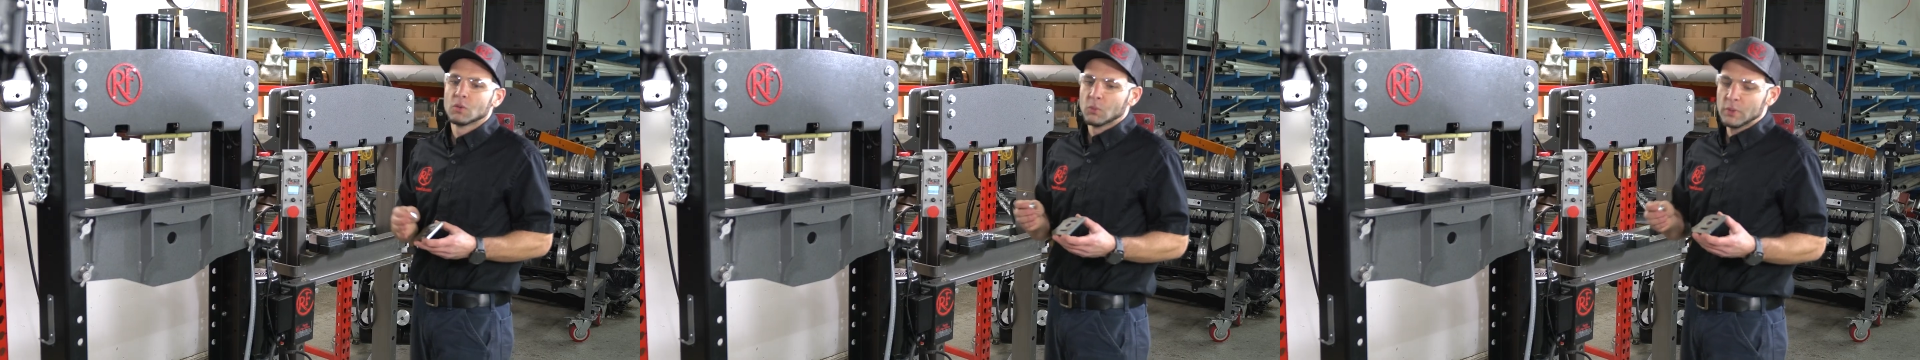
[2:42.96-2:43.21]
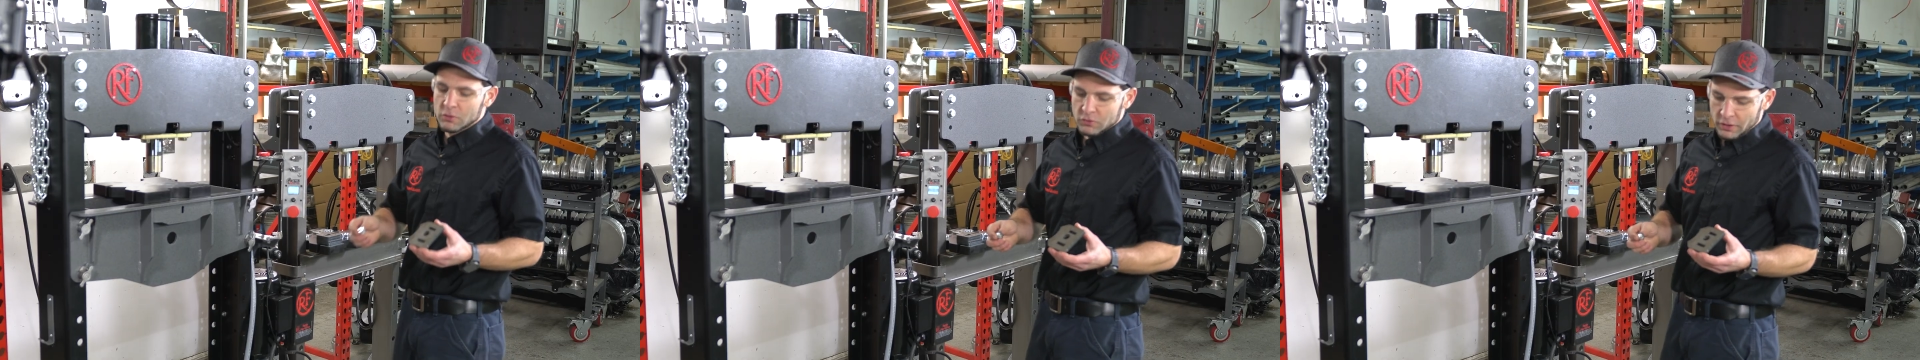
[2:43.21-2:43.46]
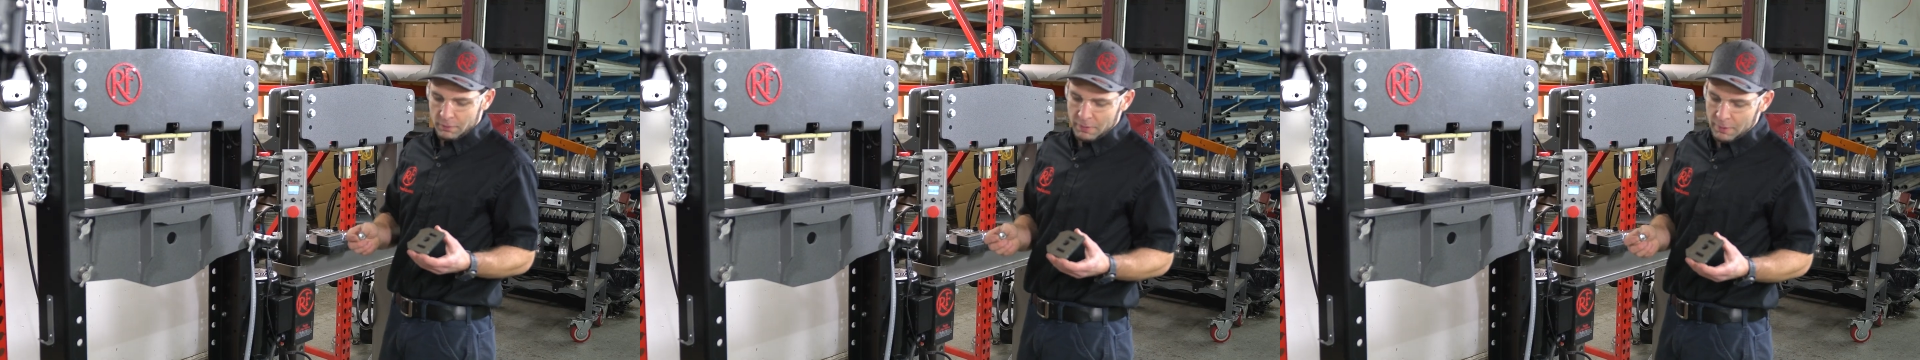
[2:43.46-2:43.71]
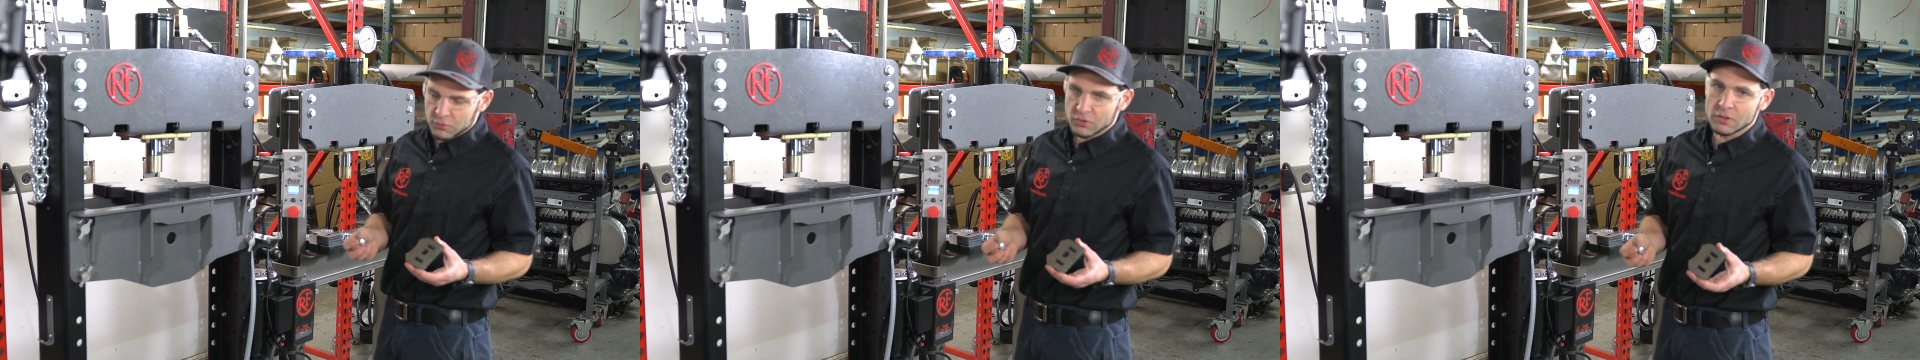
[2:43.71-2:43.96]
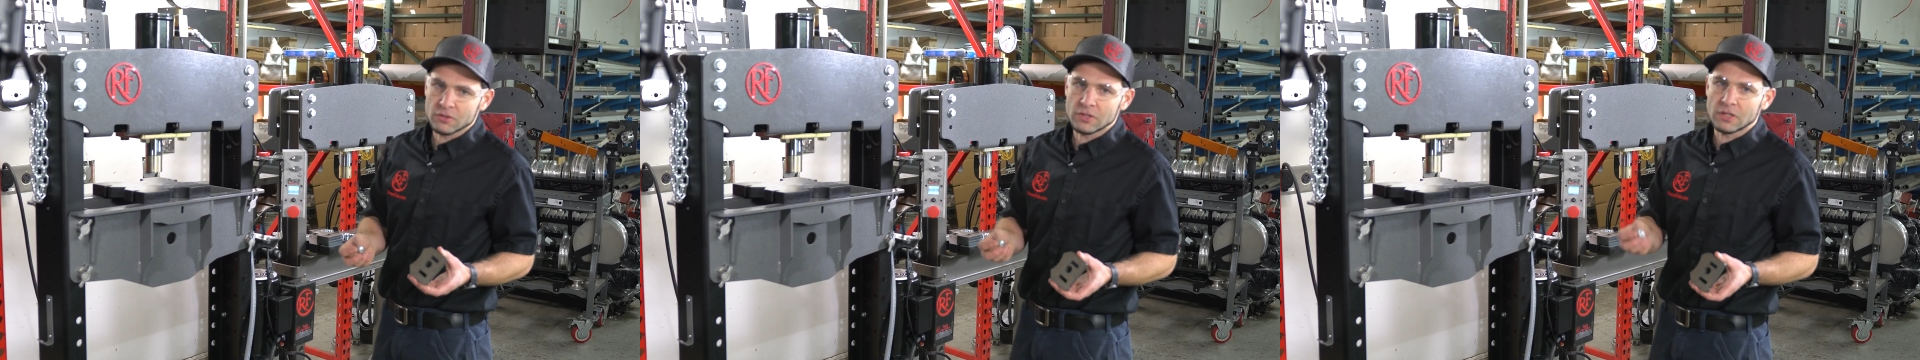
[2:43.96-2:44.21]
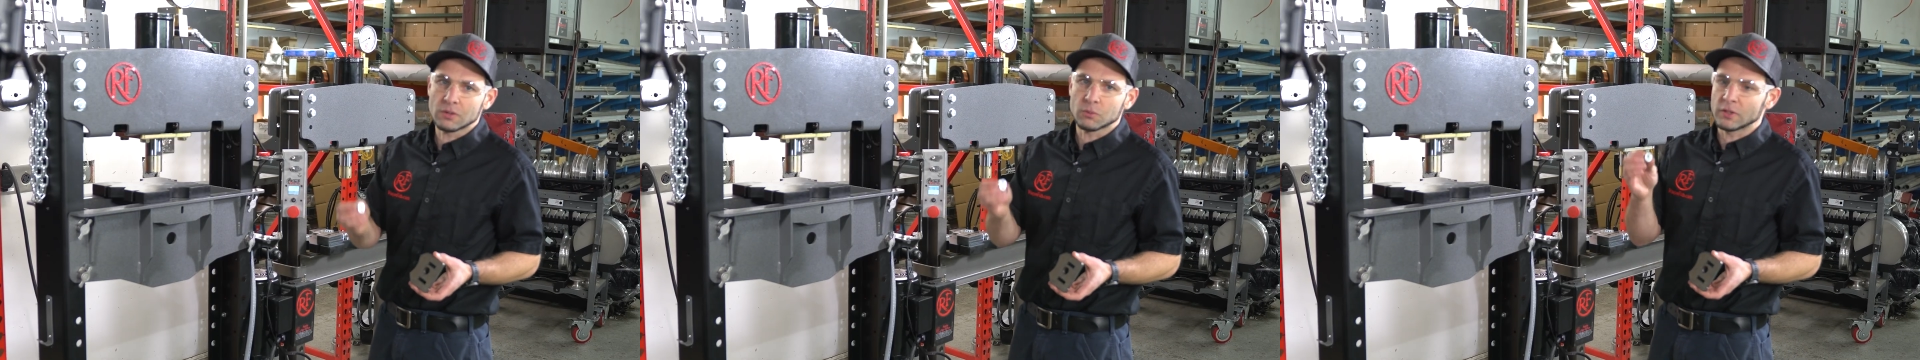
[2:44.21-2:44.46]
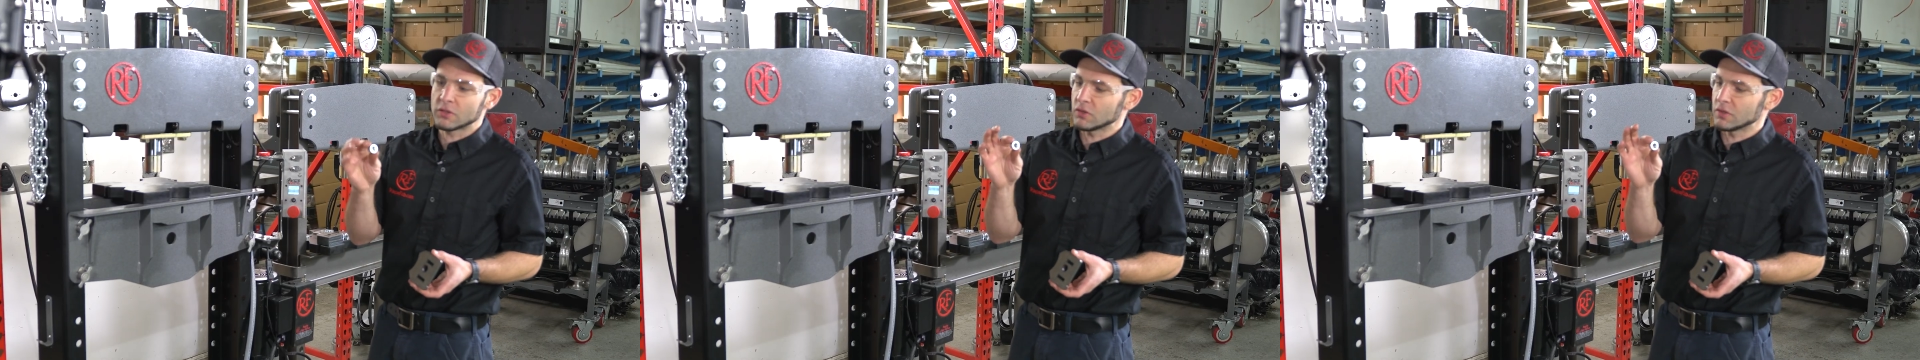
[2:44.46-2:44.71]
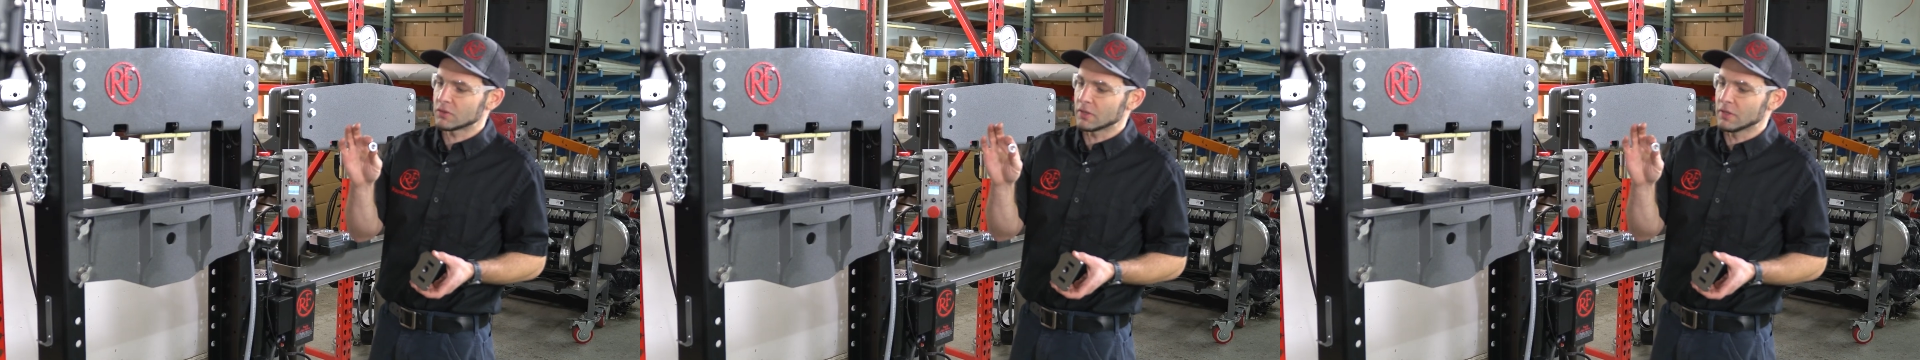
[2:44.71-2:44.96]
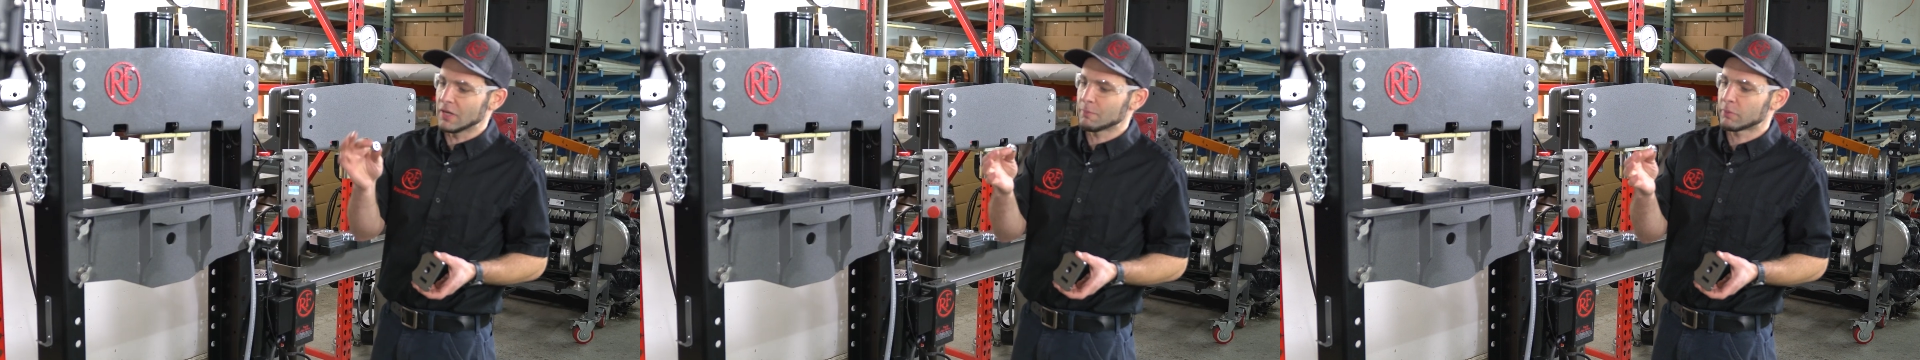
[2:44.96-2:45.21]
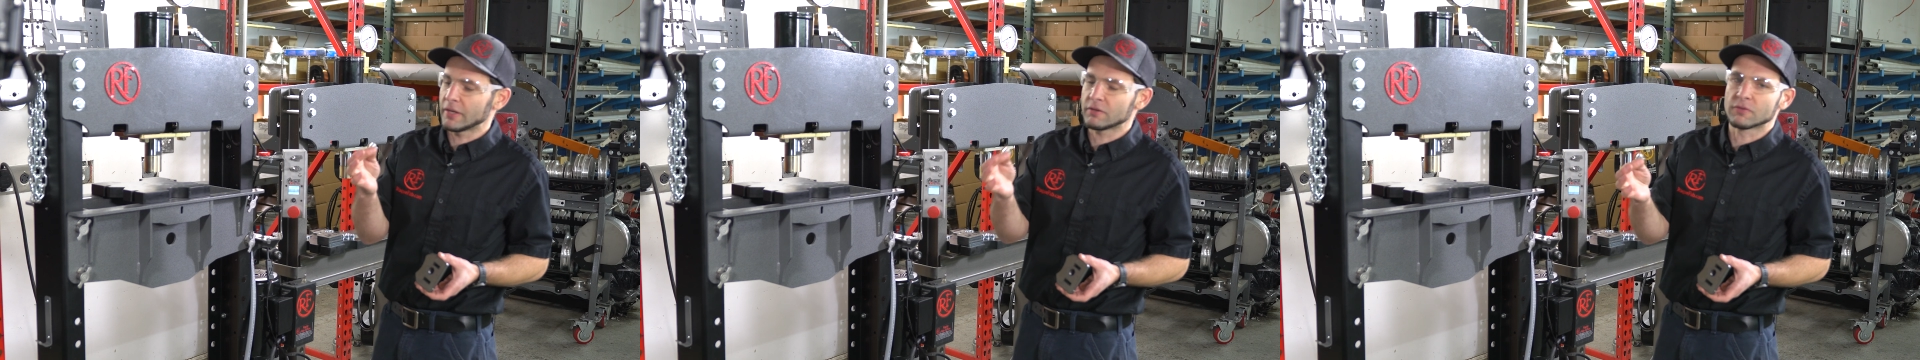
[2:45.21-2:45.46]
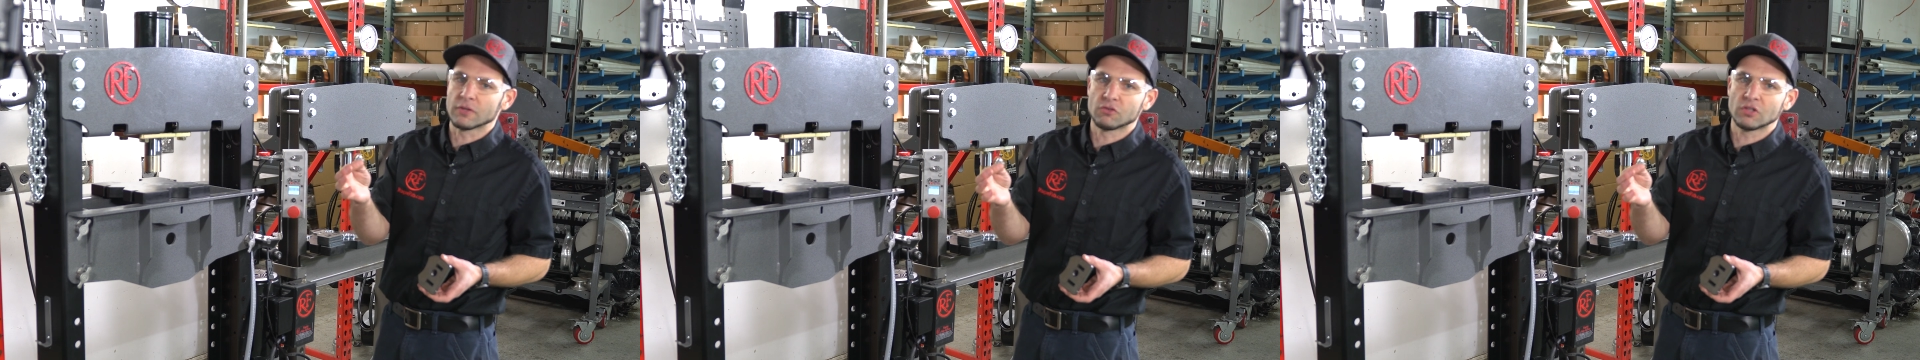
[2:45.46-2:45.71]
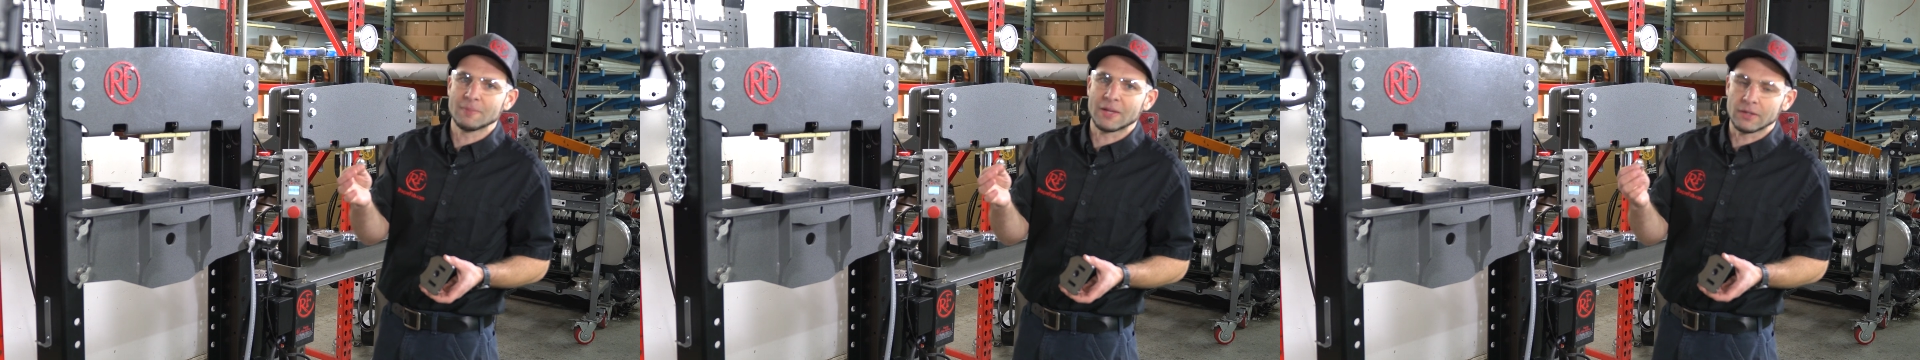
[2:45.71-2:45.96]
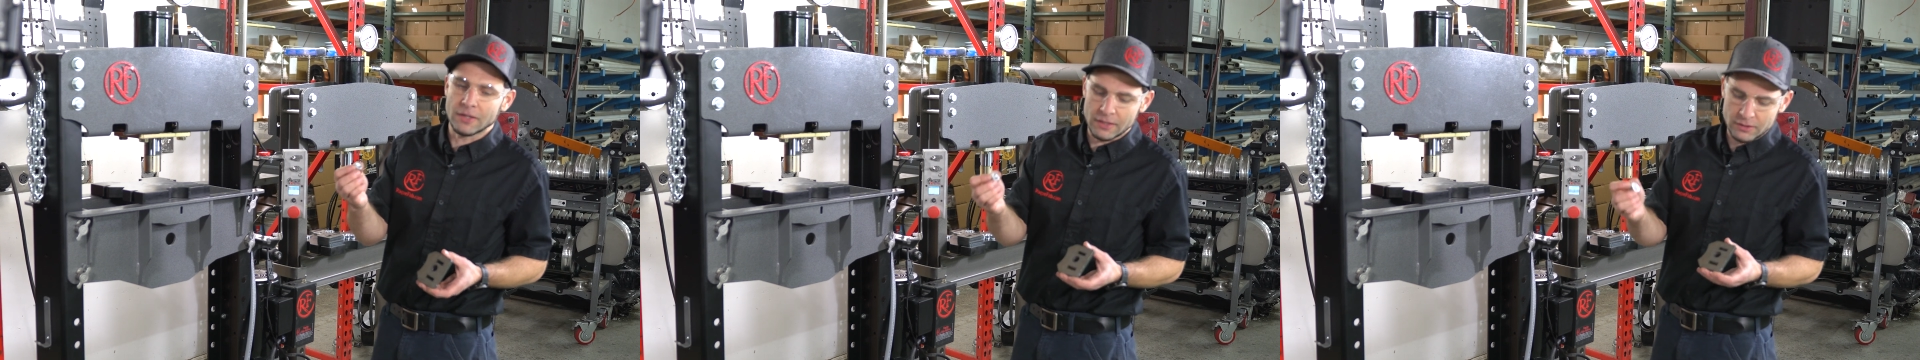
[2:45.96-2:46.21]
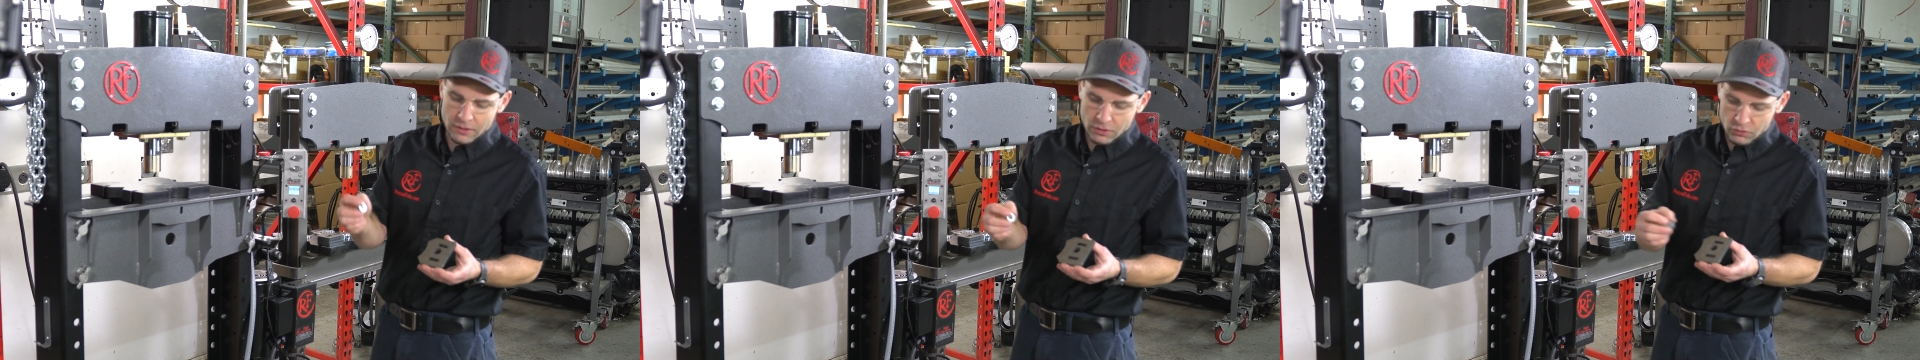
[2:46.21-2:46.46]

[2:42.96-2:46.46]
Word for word: We use a lot of PEMSERTs here, which is a name brand for a sheet metal nut.